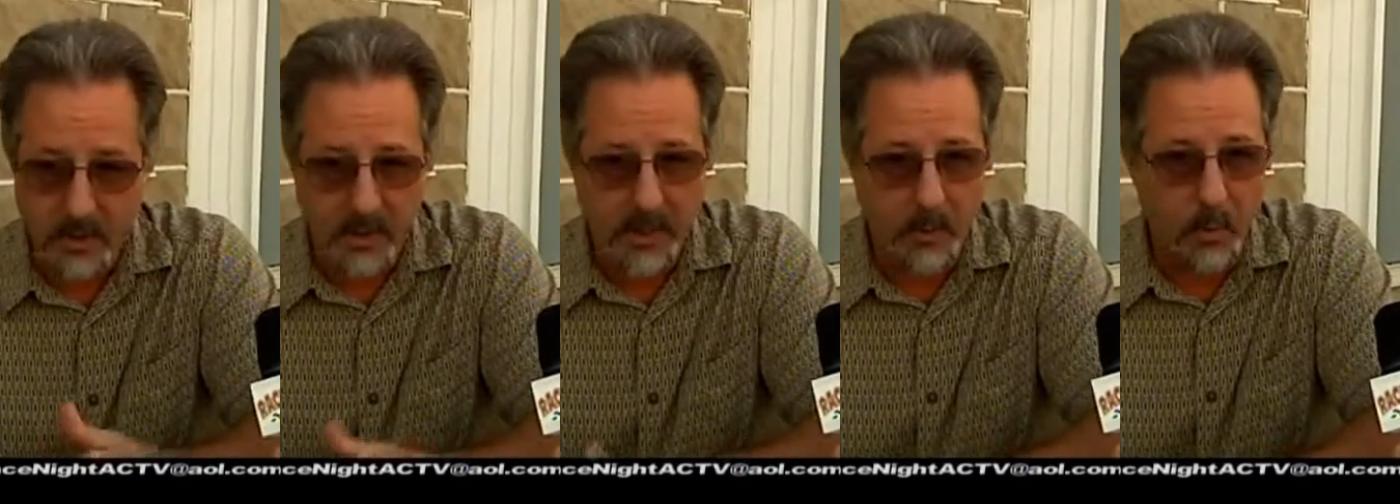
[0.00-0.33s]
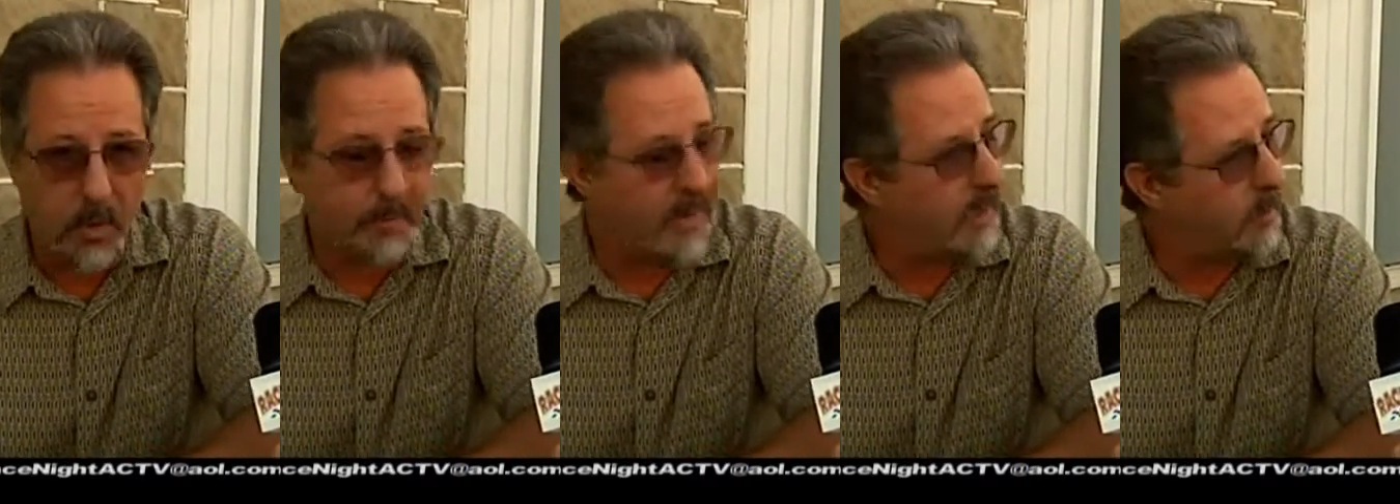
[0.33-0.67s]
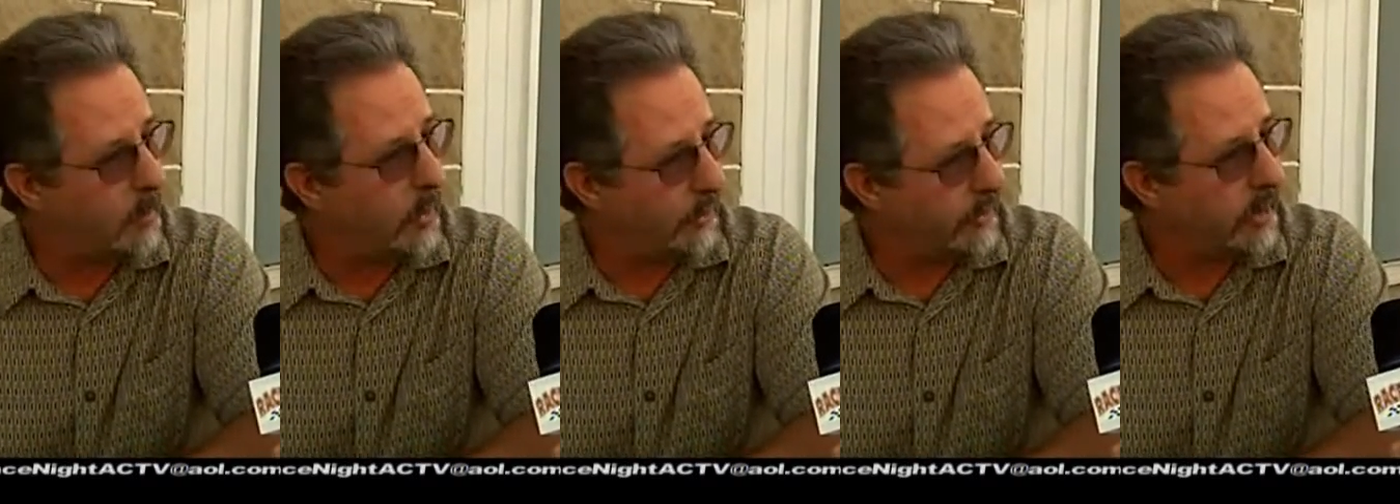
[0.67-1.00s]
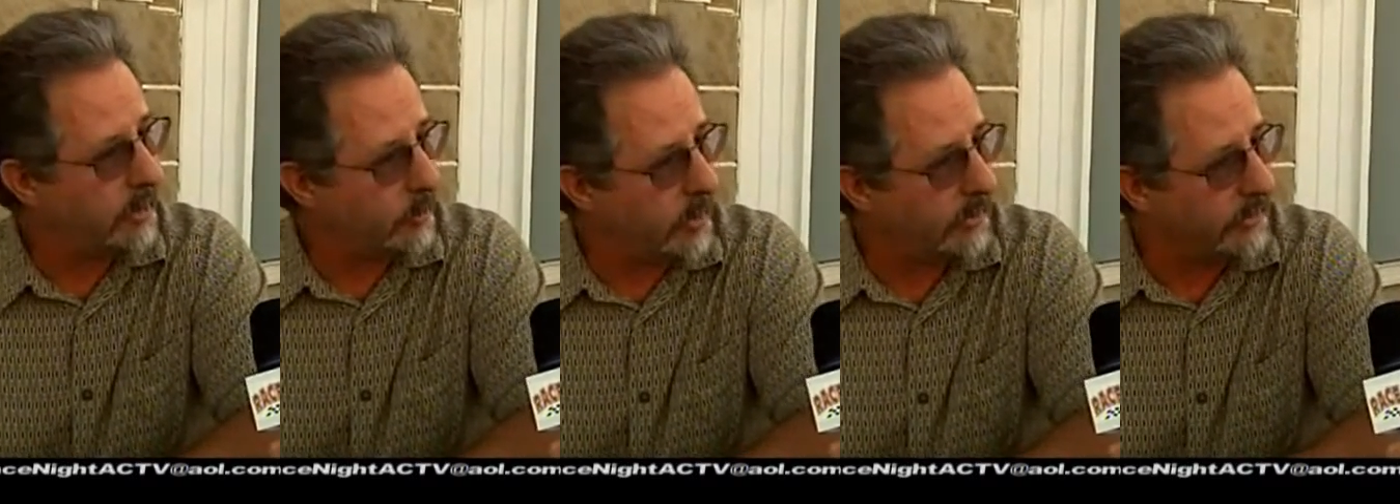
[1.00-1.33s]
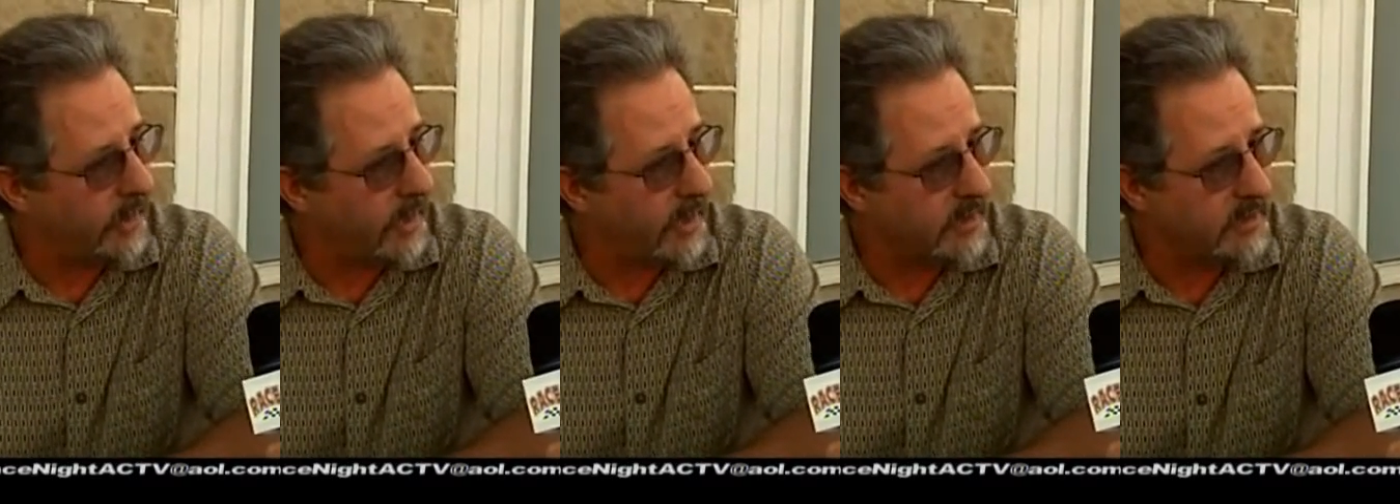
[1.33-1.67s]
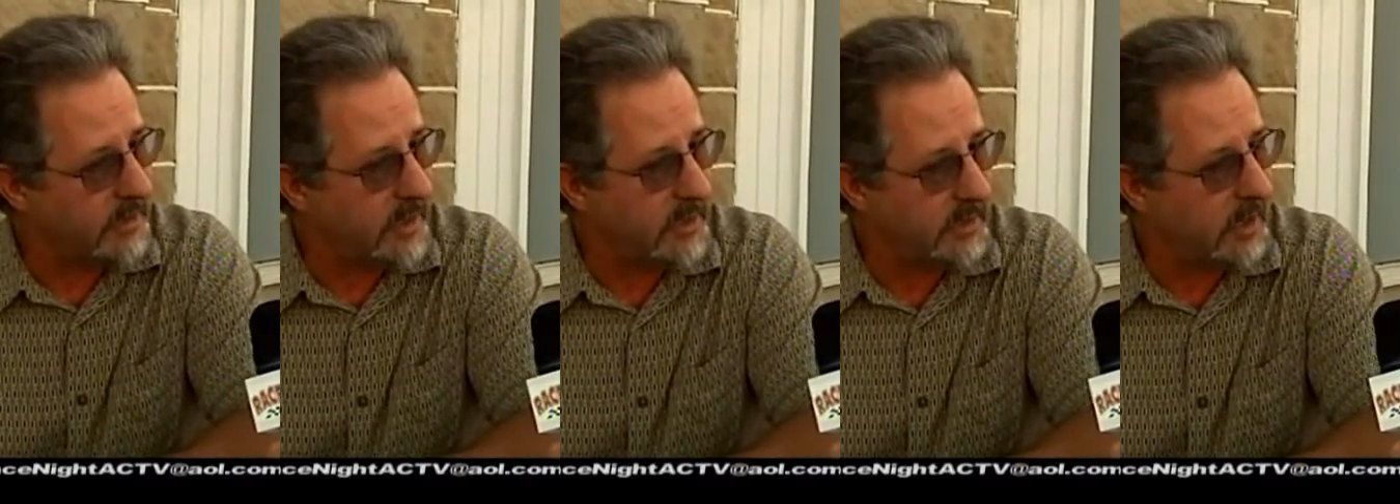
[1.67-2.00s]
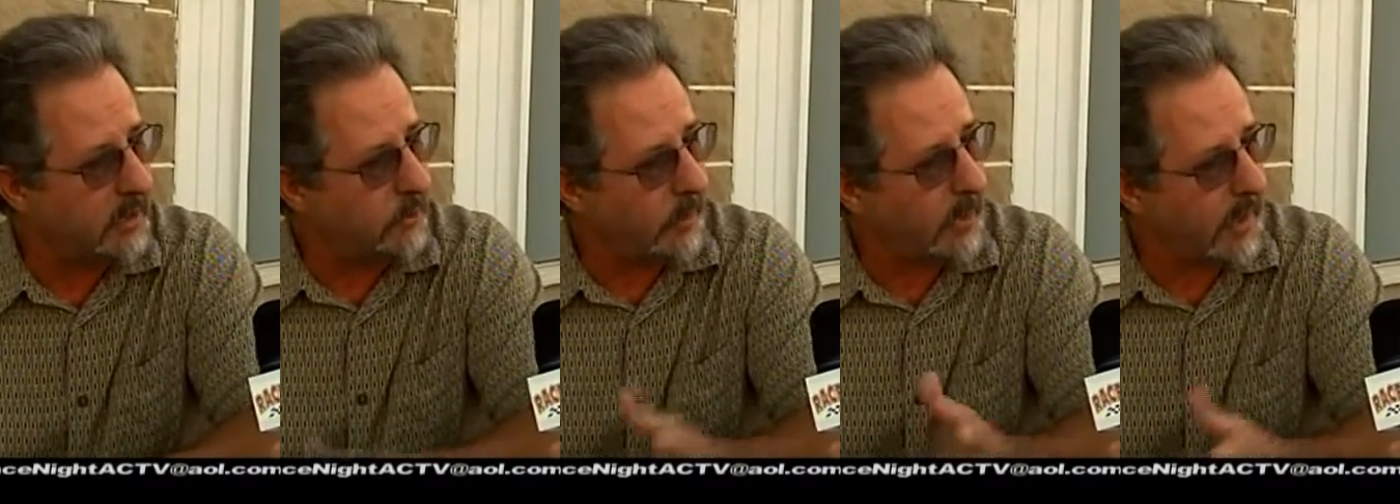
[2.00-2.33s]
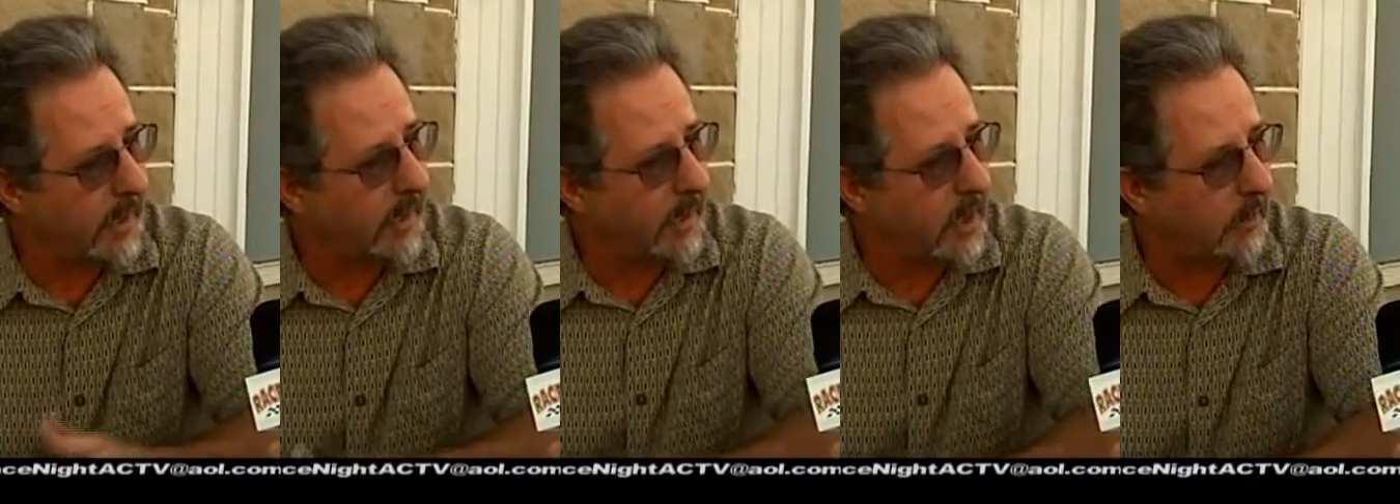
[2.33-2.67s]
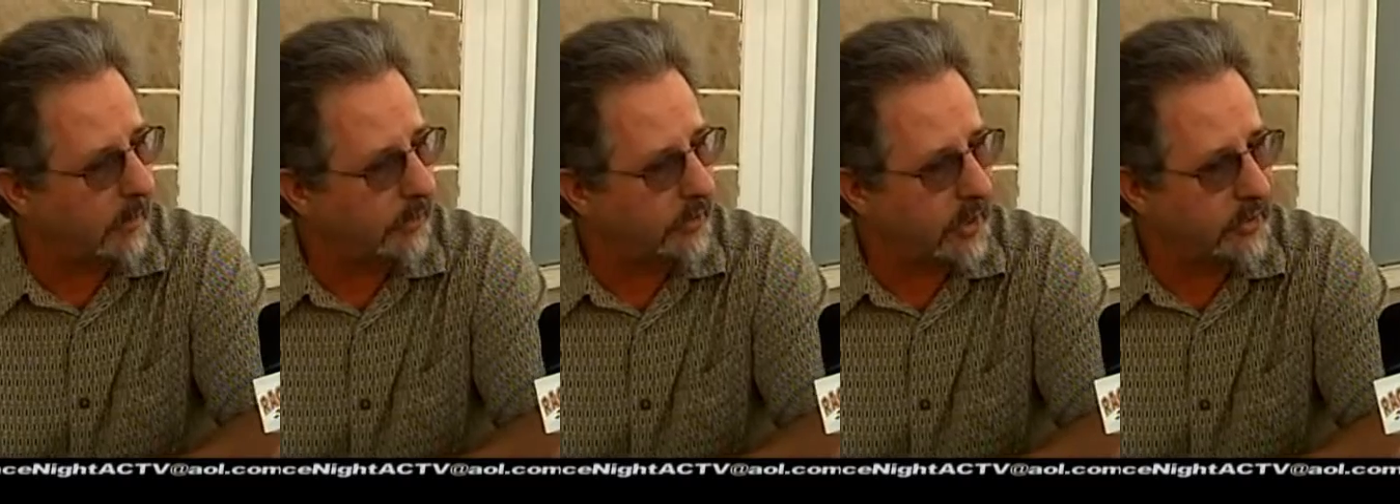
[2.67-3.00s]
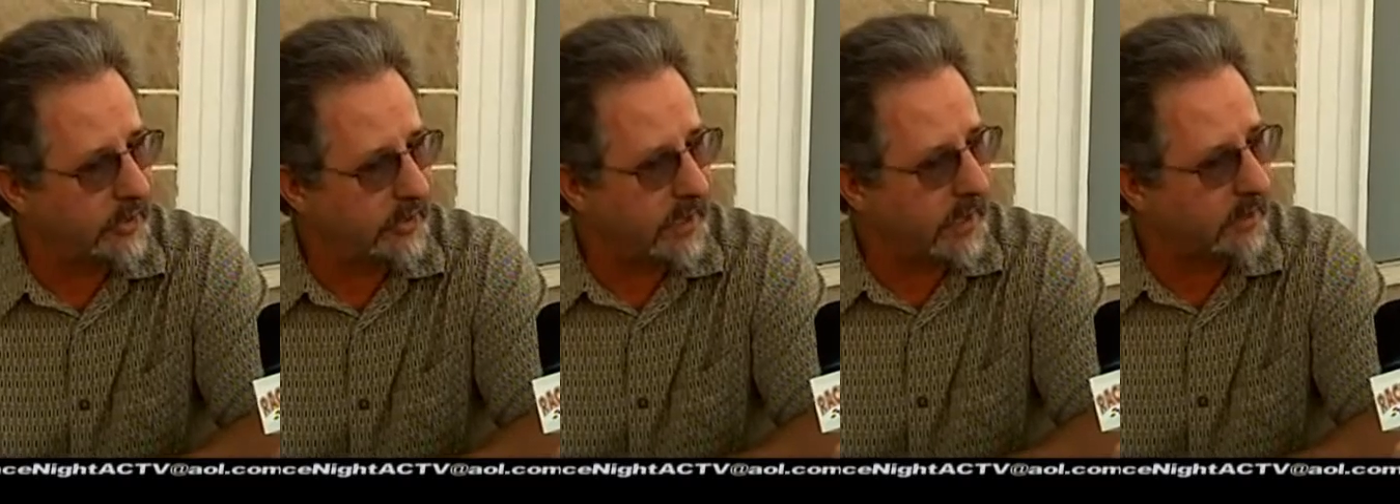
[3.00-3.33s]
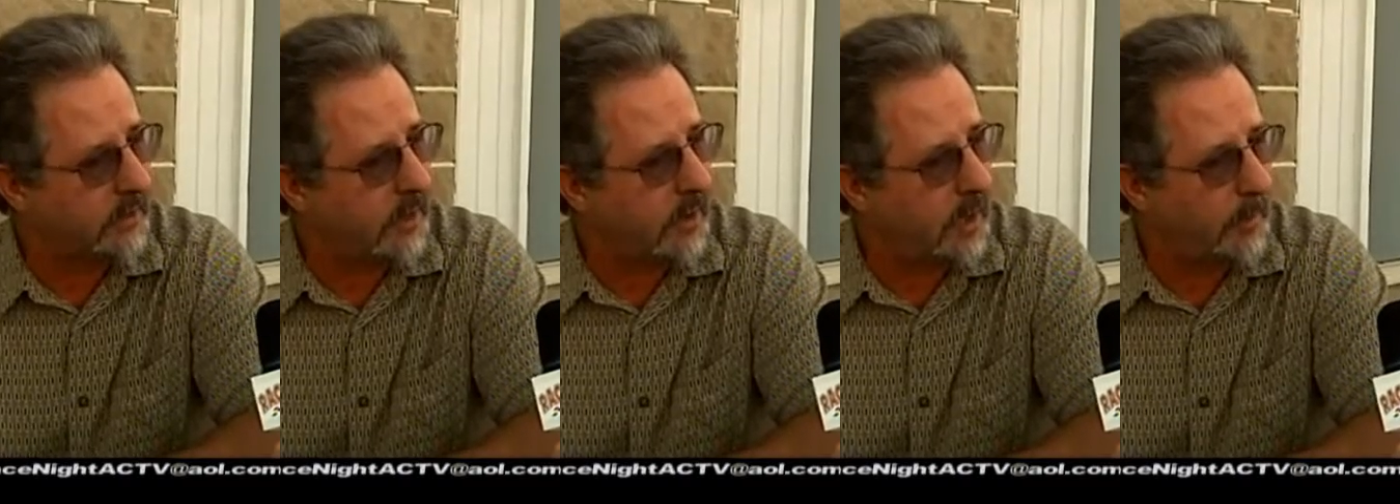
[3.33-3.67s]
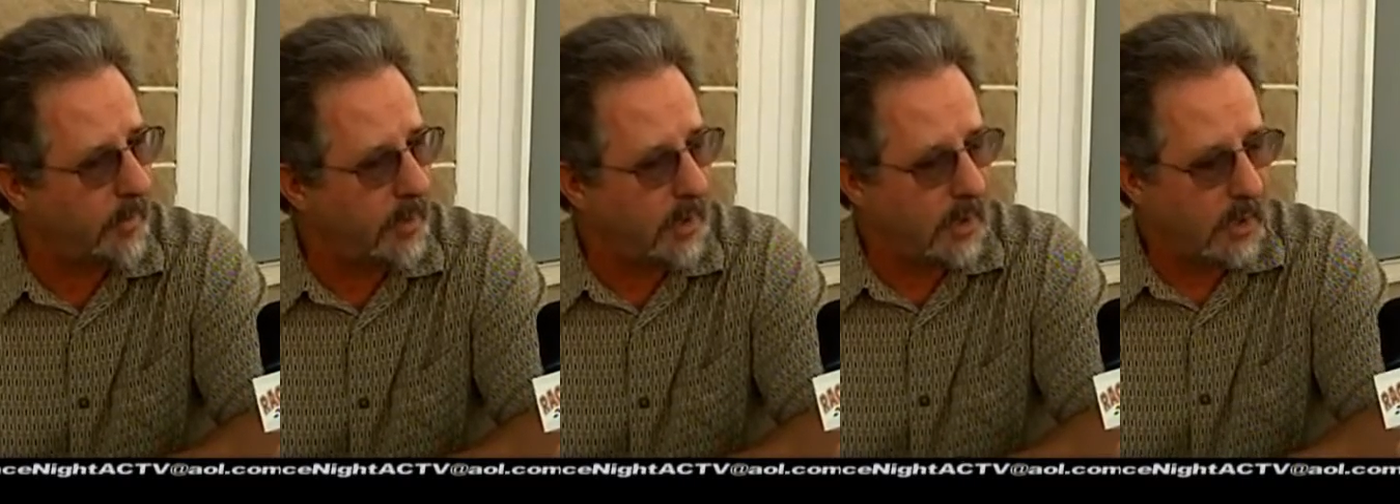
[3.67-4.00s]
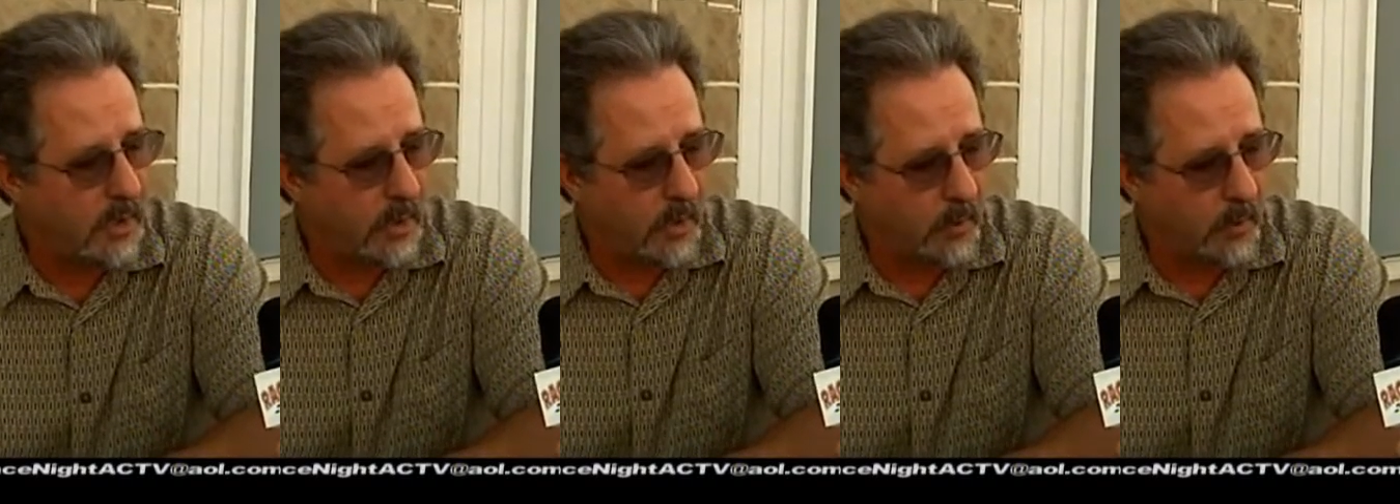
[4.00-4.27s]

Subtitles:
And what made the most sense was ASCS, and that's when I had conversations at that time